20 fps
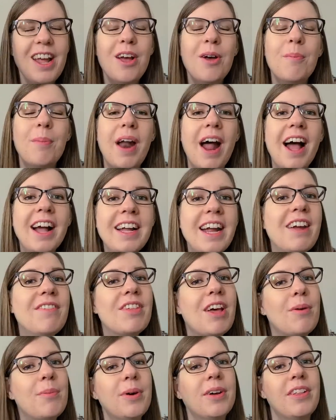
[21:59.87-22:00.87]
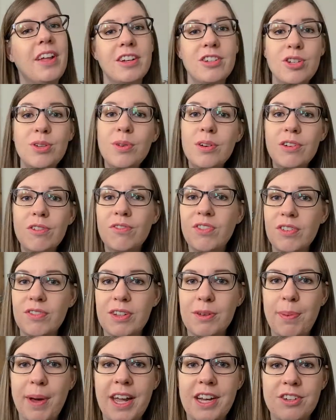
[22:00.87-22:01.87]
but I gave that book like 250
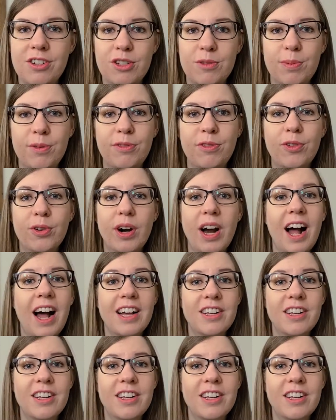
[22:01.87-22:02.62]
pages before I